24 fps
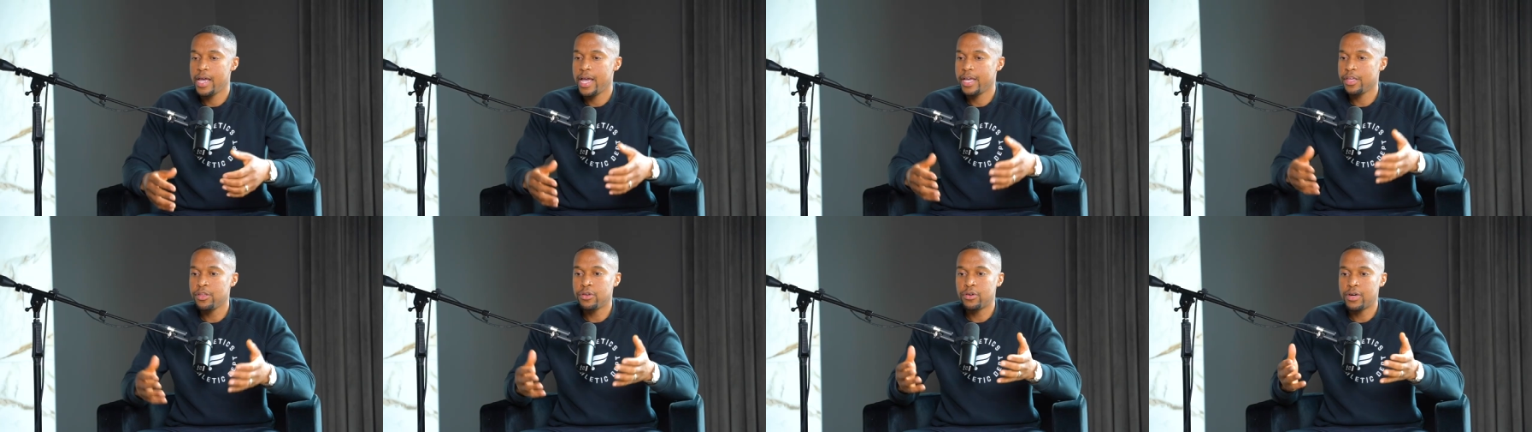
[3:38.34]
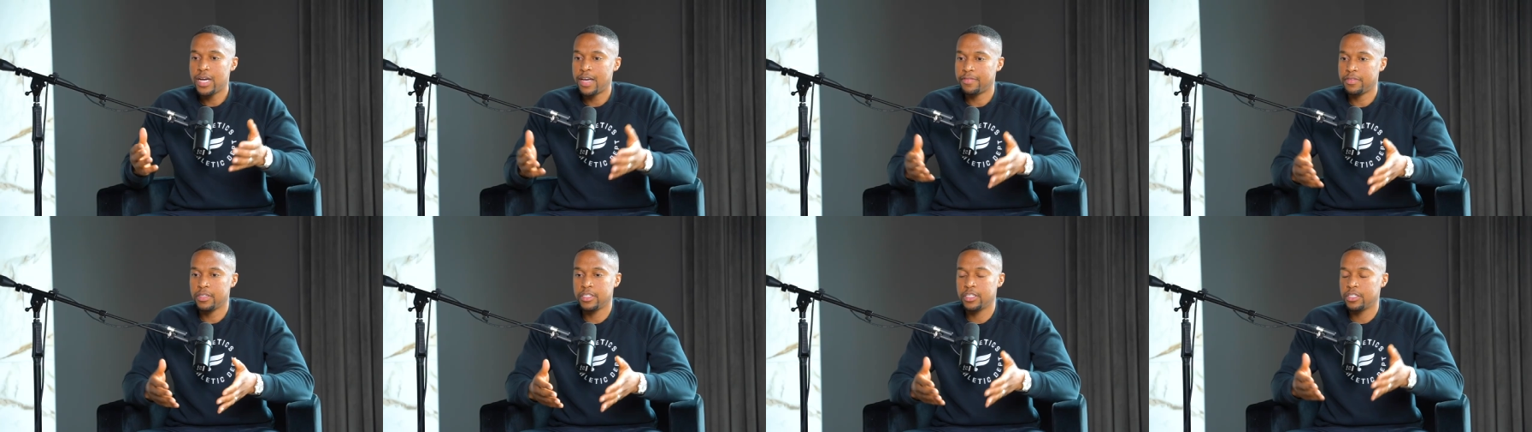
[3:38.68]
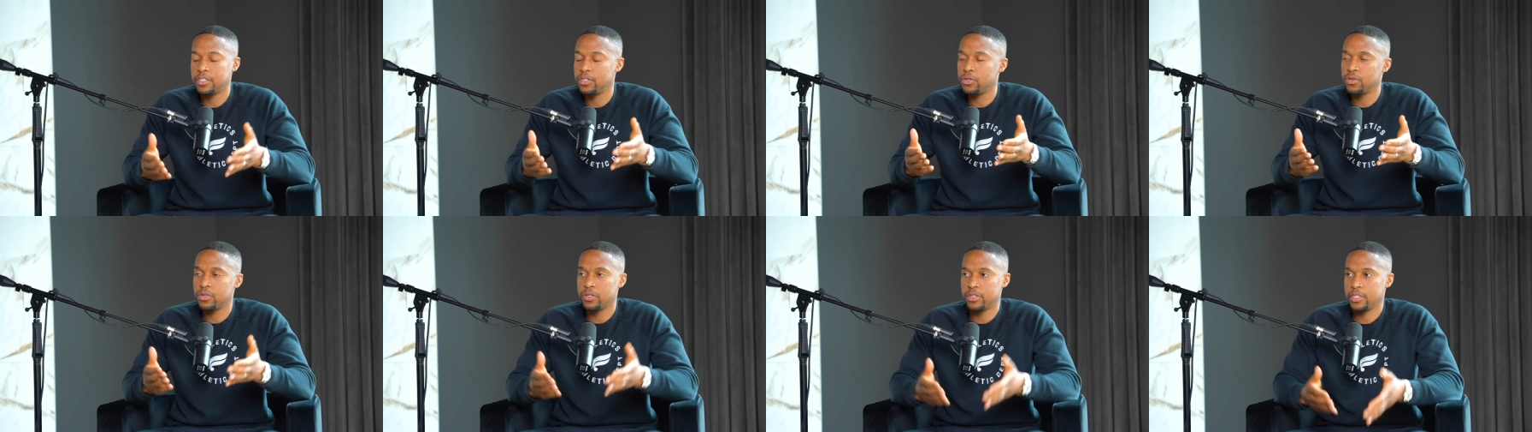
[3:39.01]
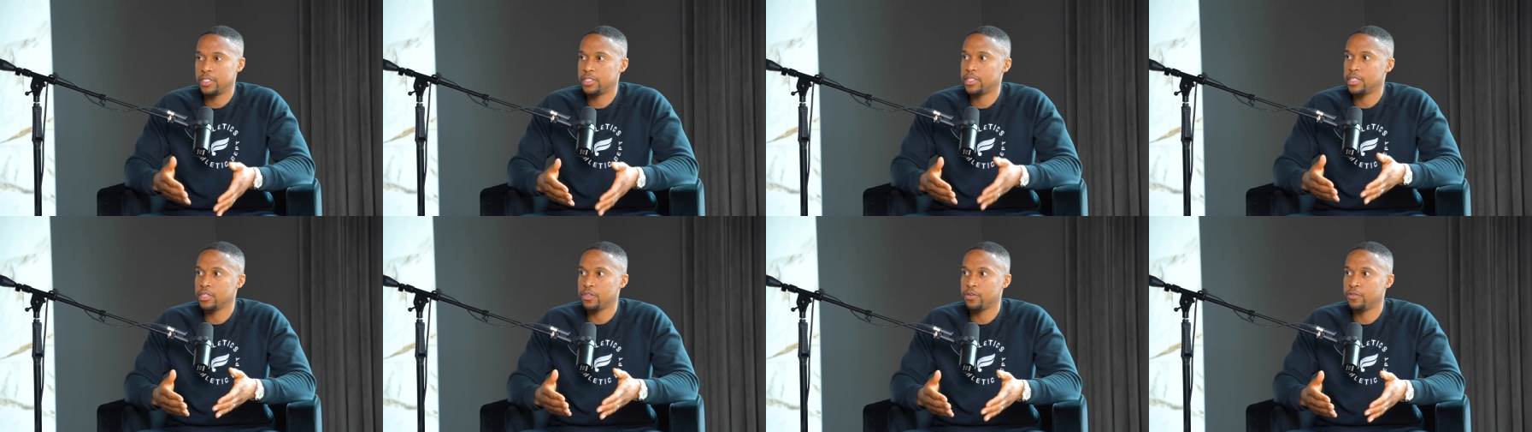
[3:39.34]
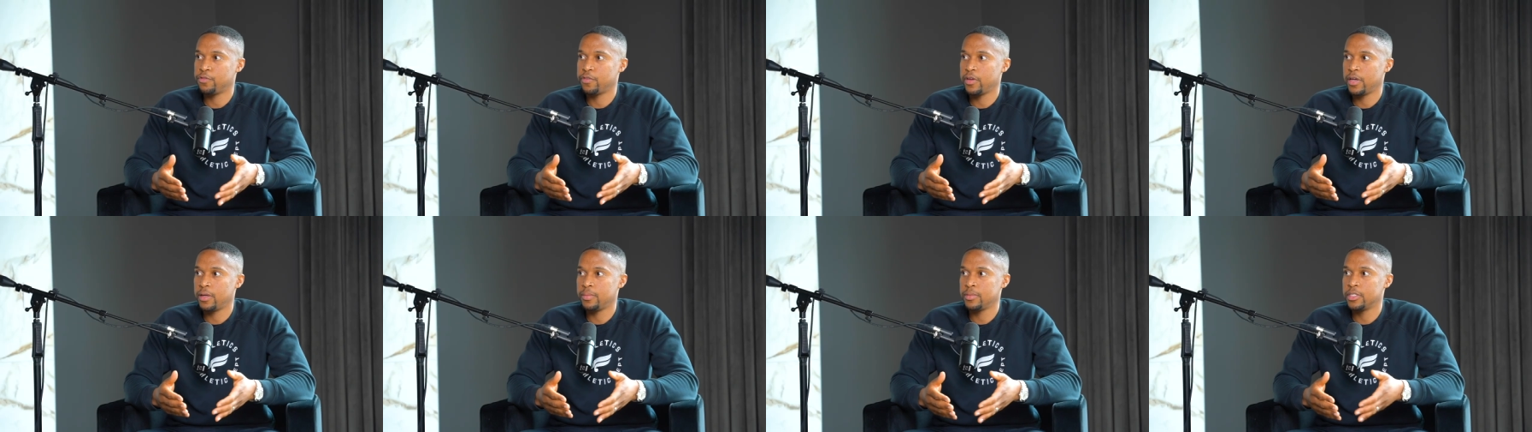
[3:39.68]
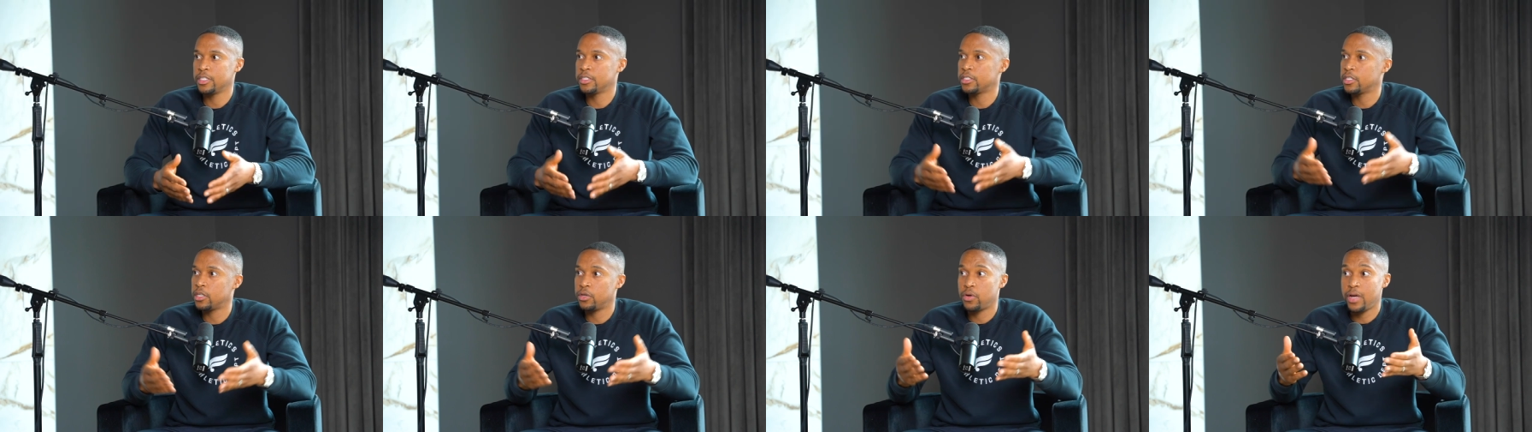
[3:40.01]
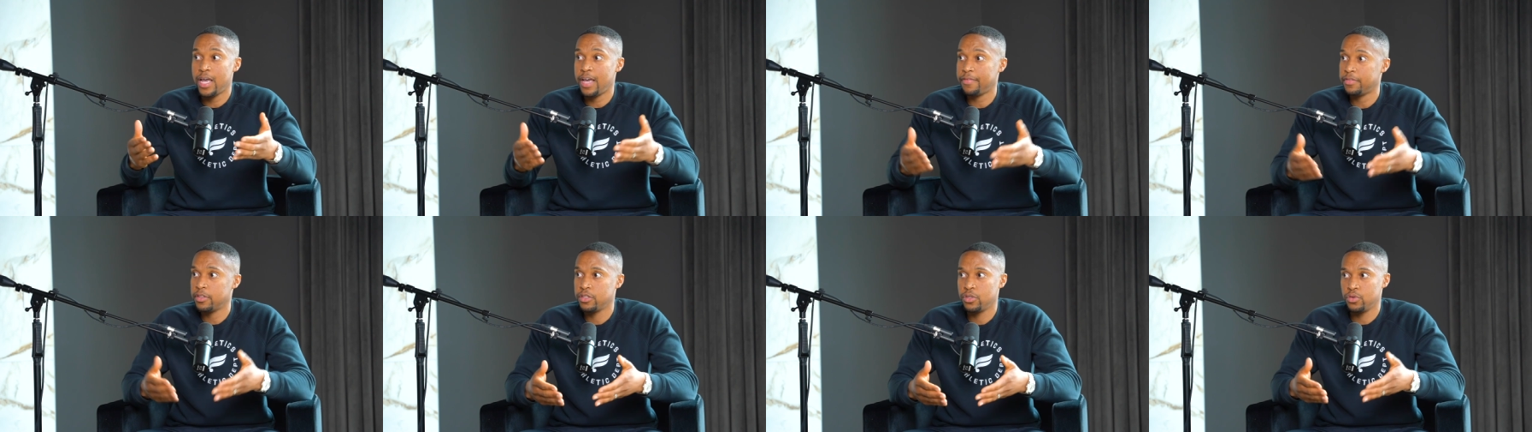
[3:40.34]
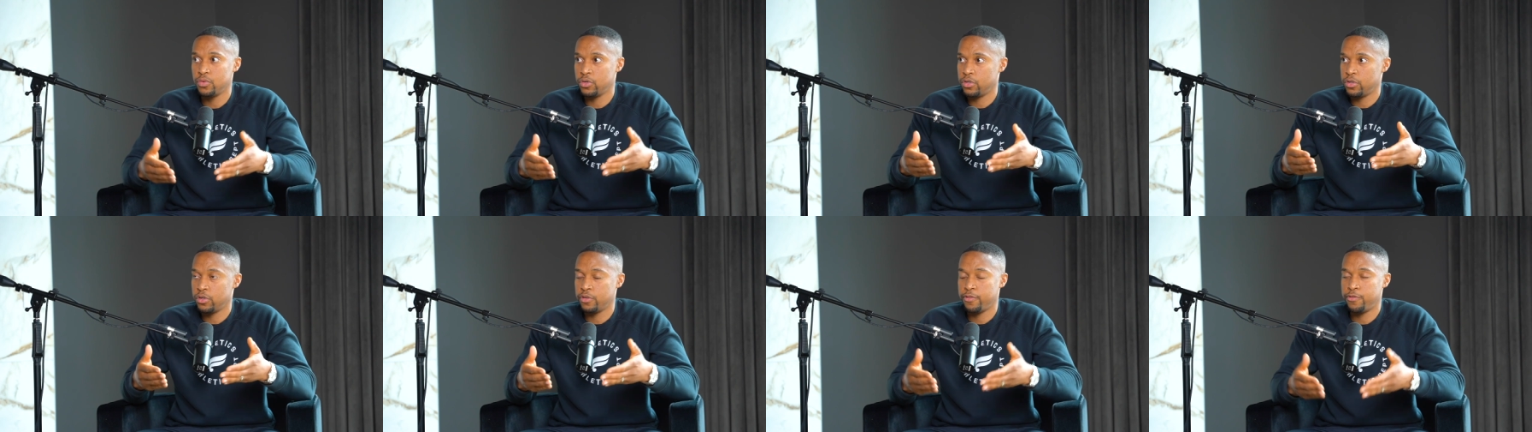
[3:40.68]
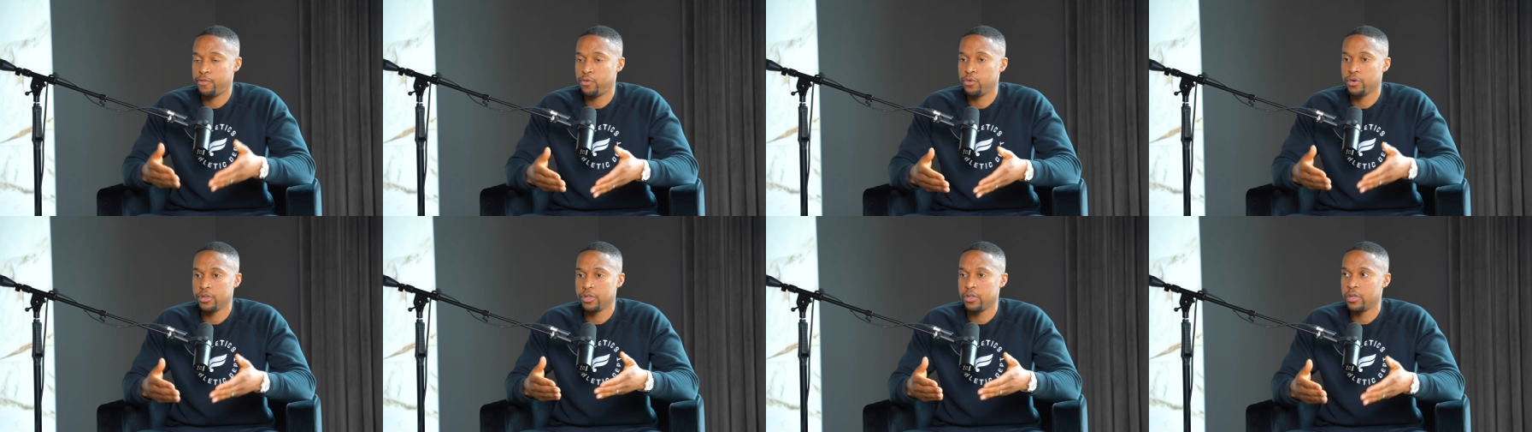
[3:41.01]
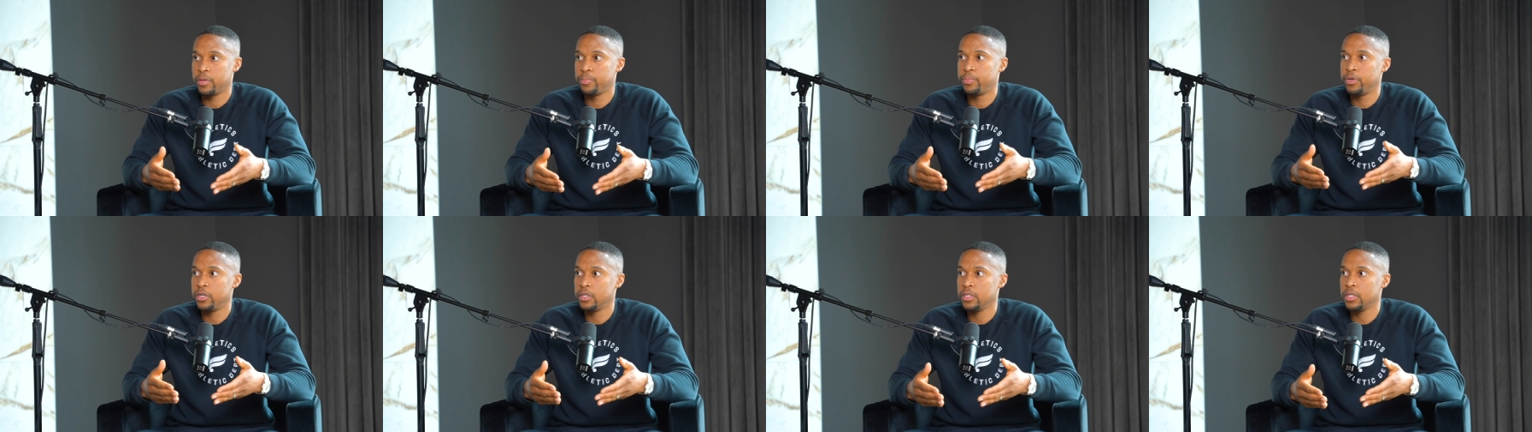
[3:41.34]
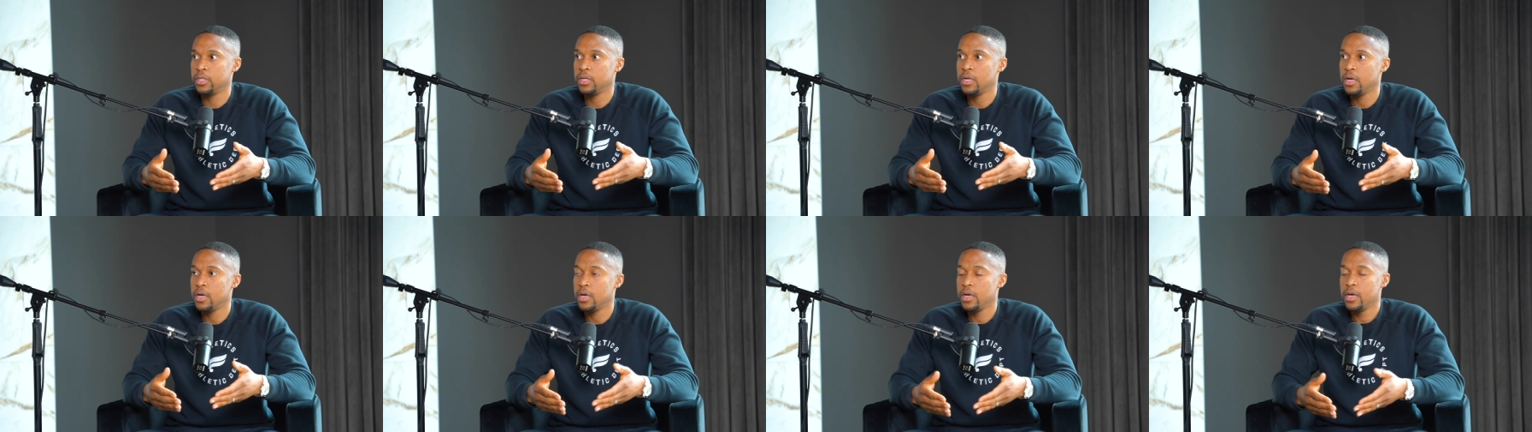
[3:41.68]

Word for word: And you don't have to just do it on a single family, just don't have to do it on a four unit building.